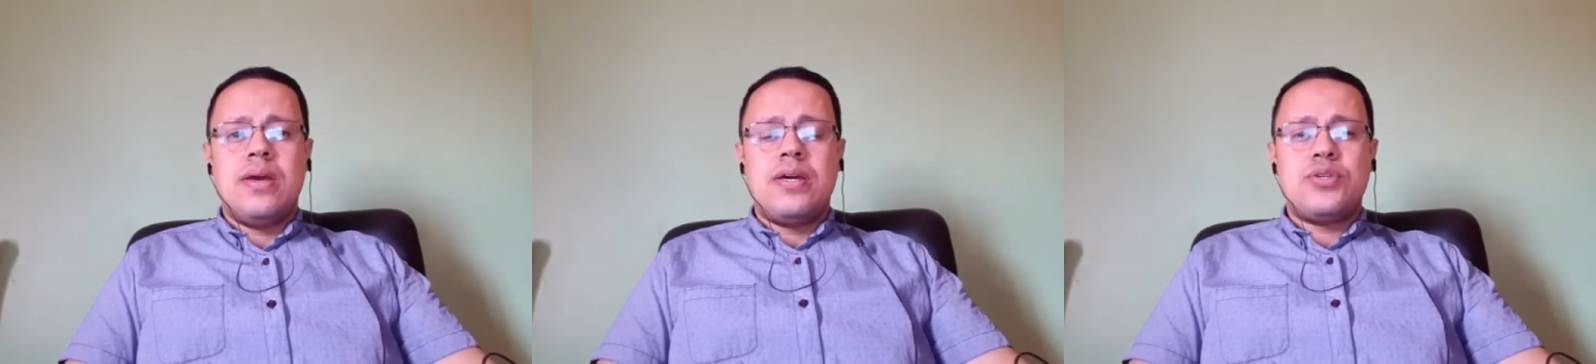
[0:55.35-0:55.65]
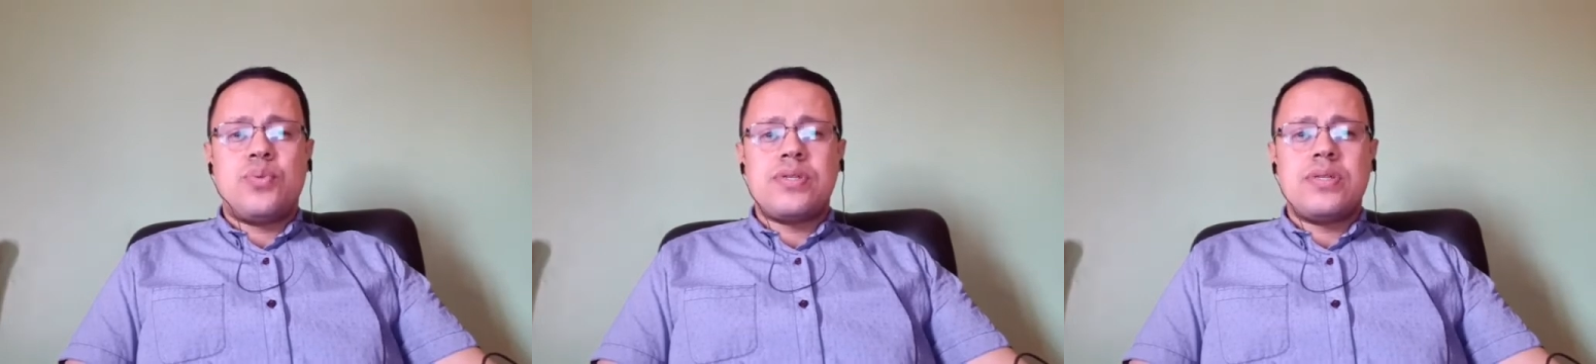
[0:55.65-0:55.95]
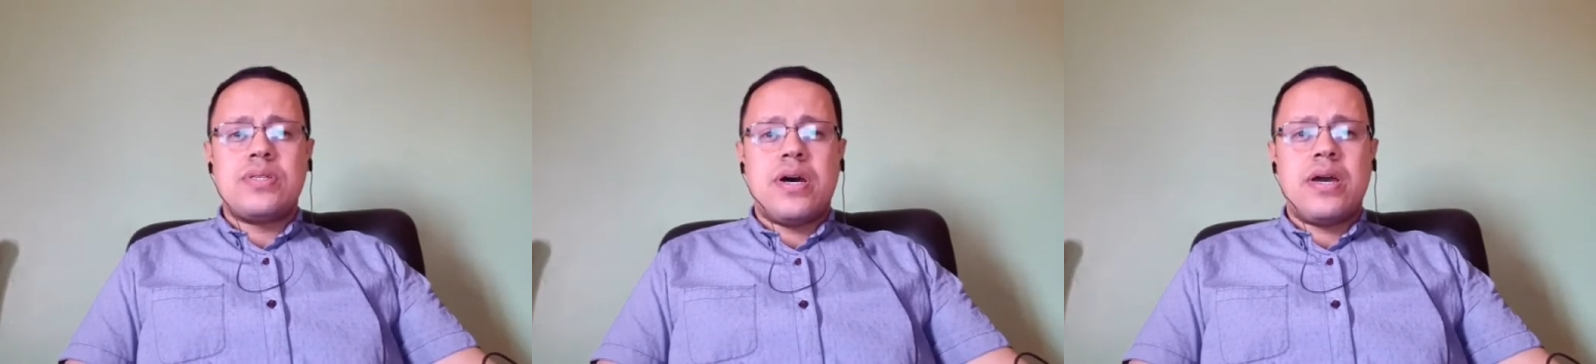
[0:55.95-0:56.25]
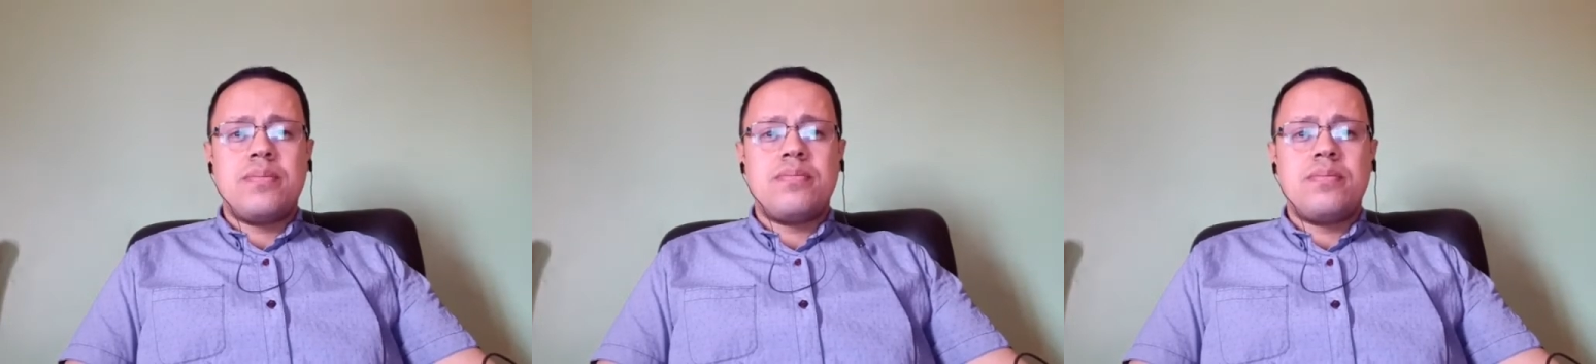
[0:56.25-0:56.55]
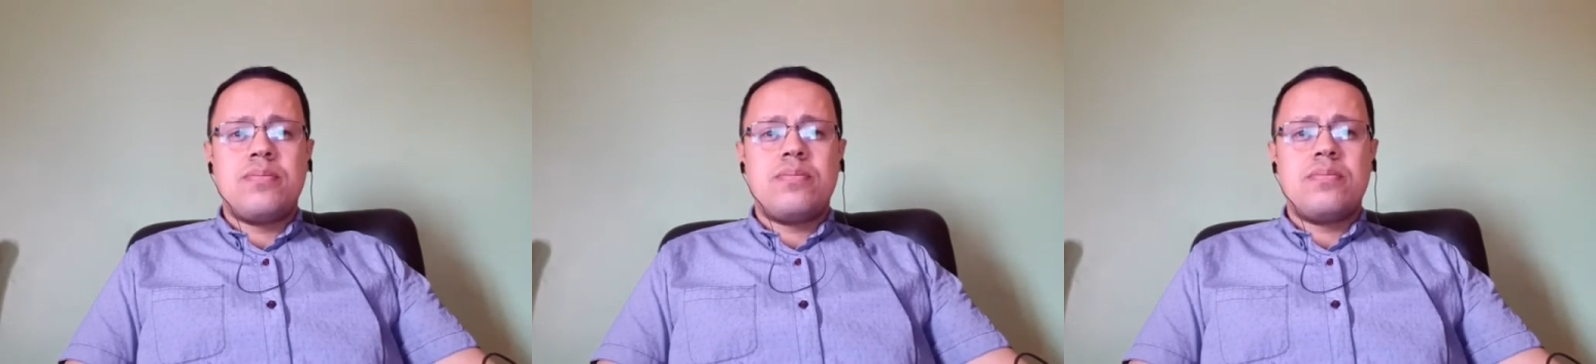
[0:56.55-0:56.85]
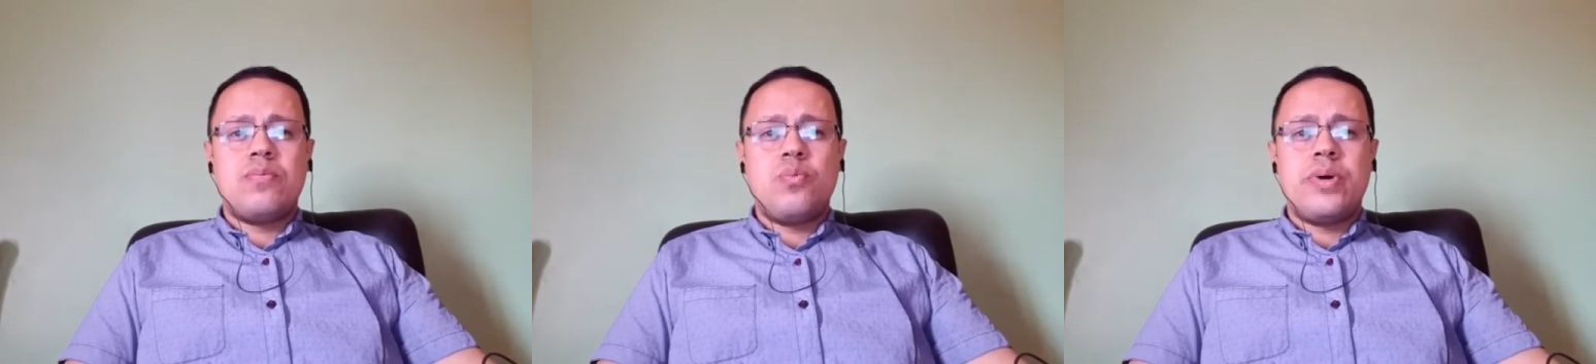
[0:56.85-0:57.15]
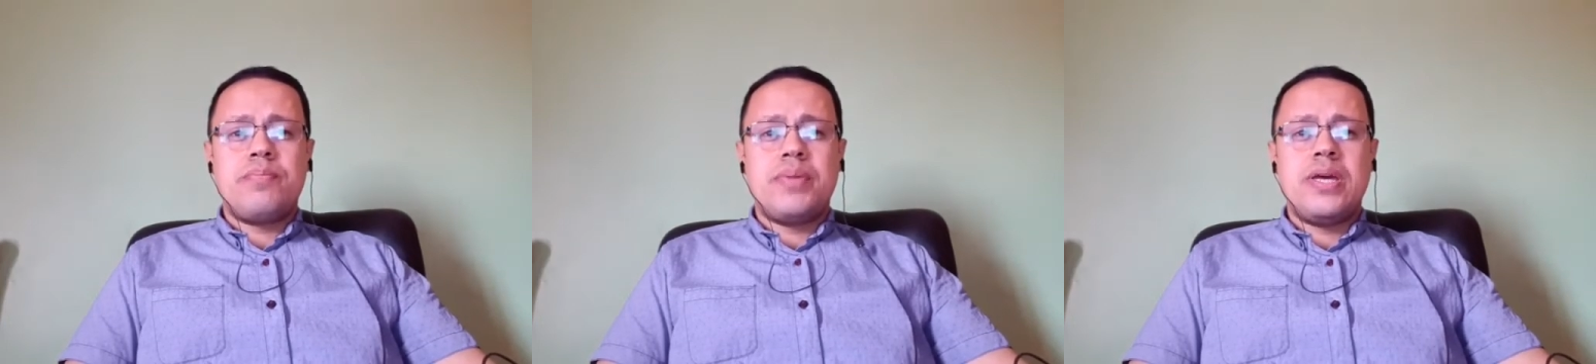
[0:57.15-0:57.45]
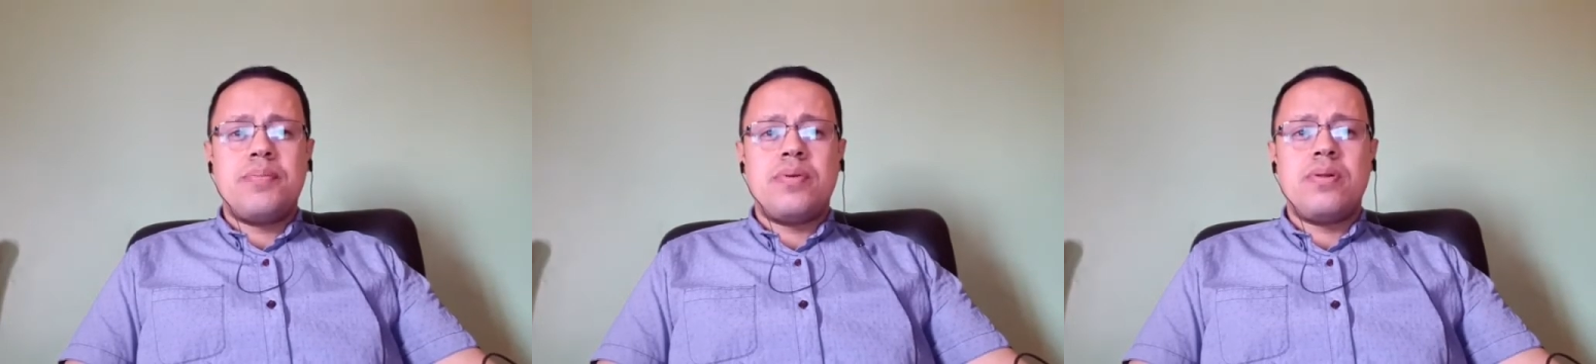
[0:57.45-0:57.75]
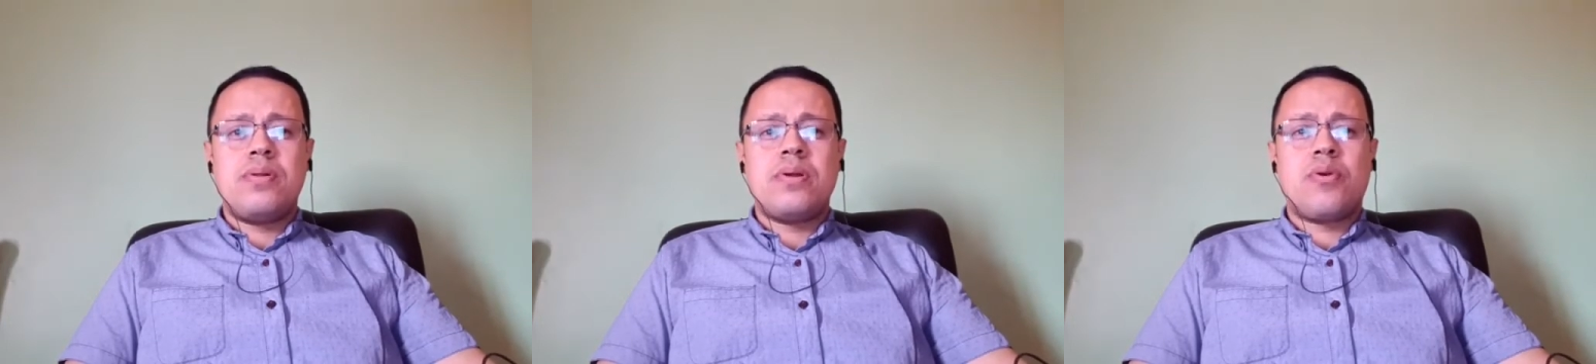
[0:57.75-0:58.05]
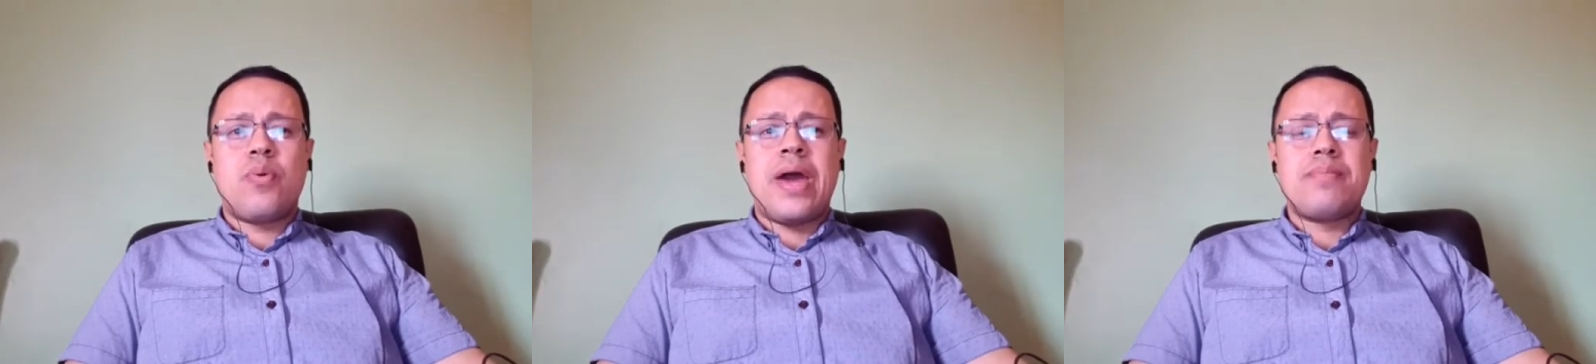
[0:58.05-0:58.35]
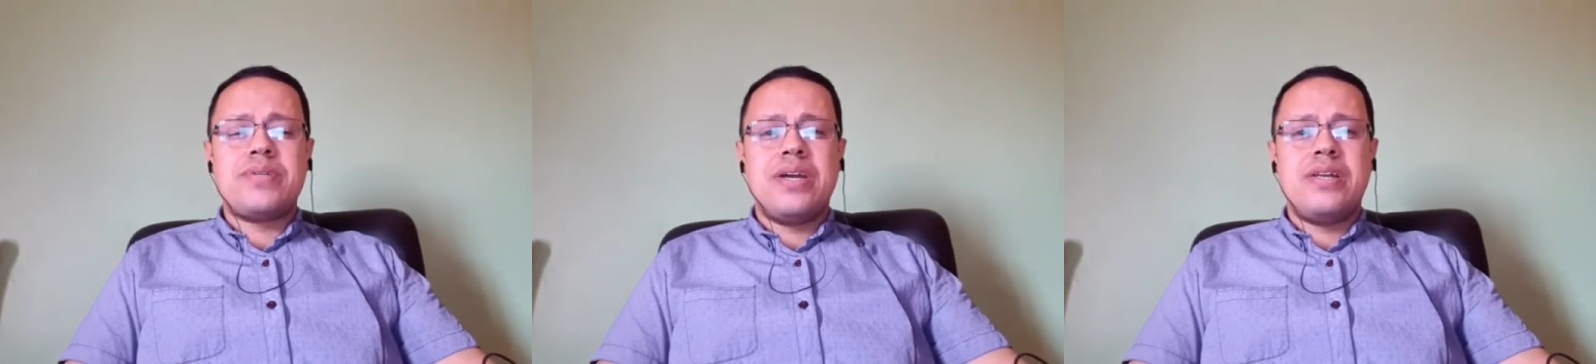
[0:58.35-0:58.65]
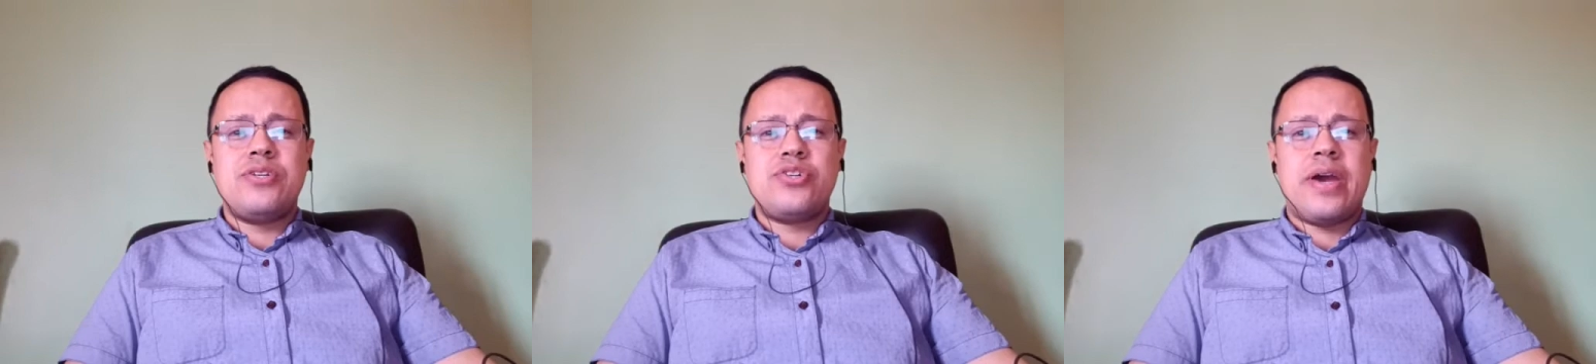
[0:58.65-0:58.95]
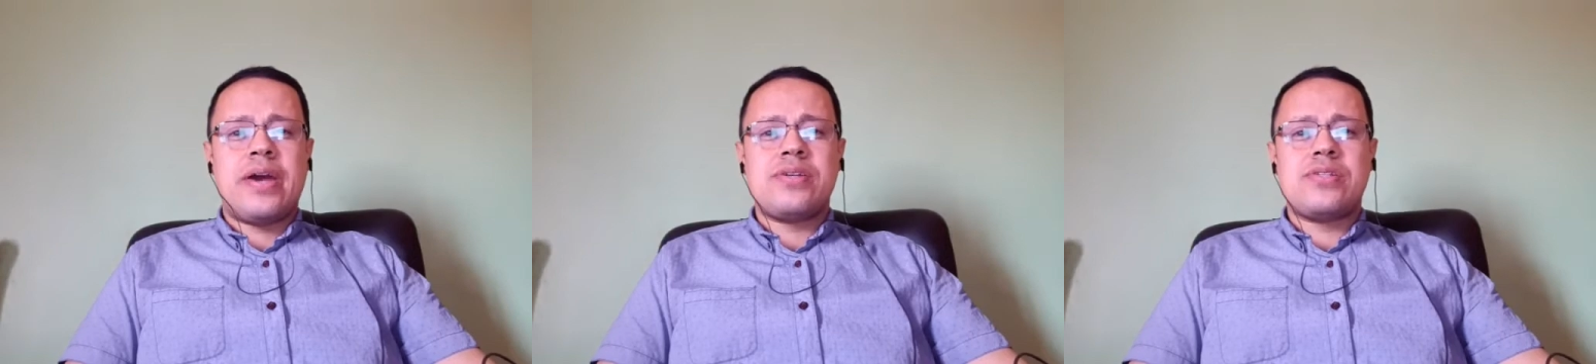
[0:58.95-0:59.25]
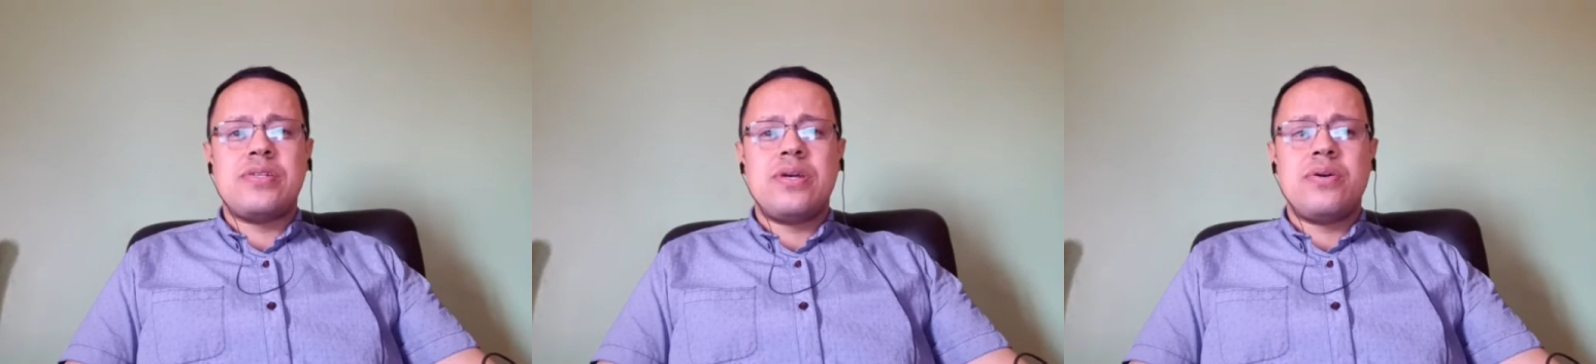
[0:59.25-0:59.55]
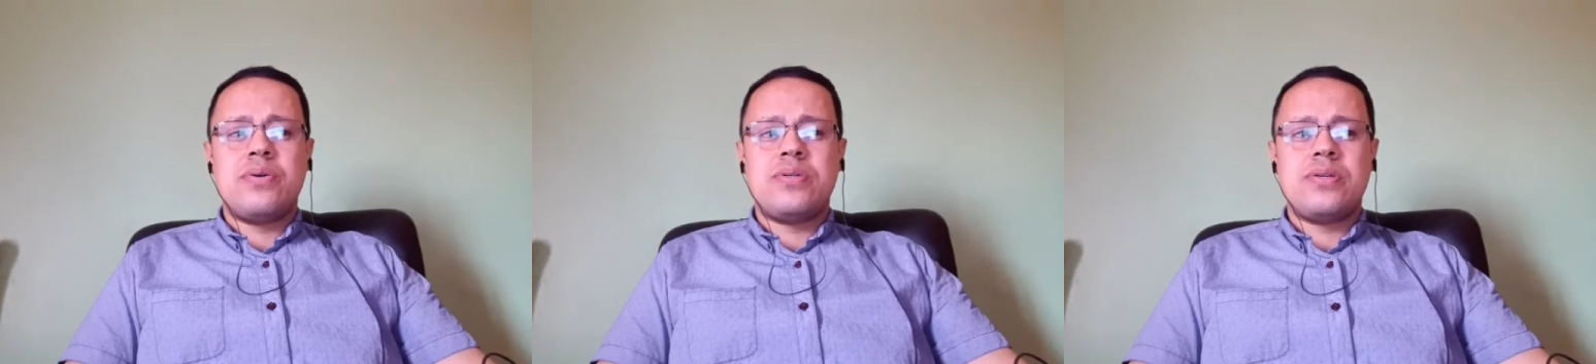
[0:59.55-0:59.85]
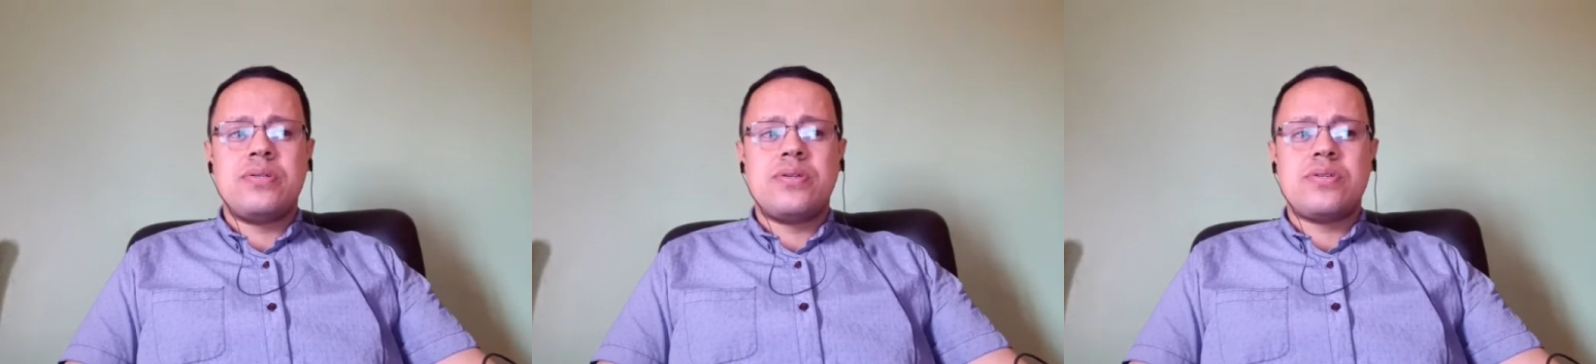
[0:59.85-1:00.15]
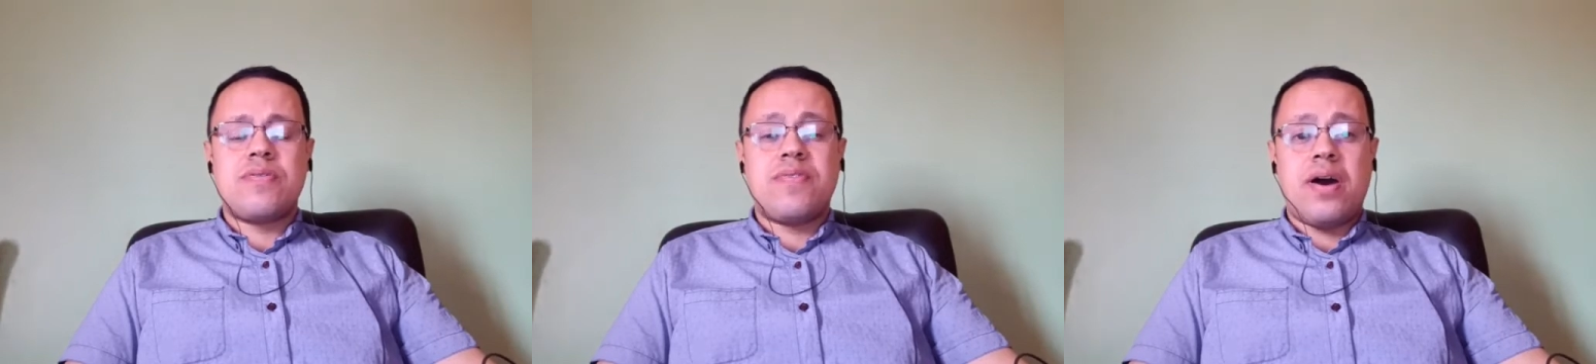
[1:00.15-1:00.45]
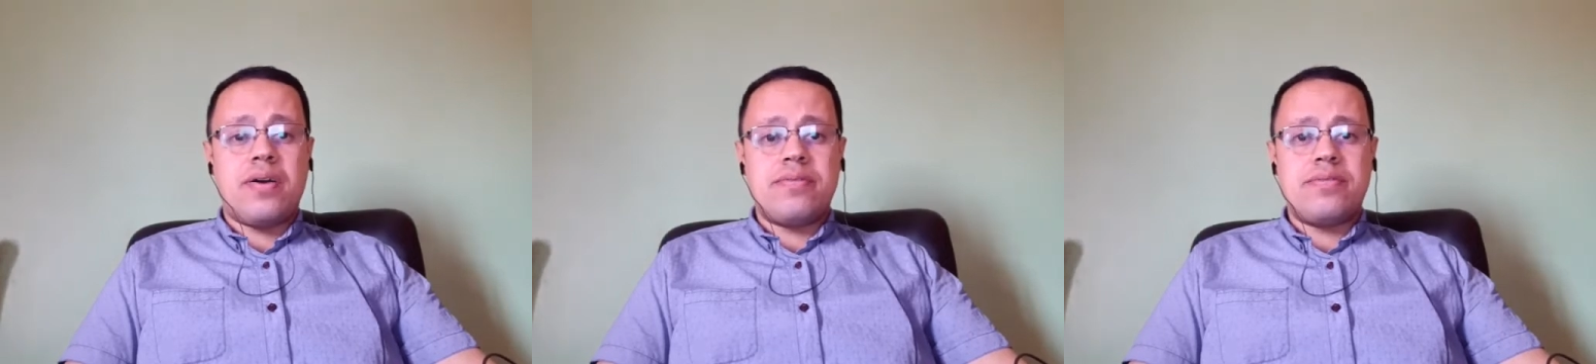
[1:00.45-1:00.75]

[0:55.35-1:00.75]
It was a time when people grabbed any chance they could to survive,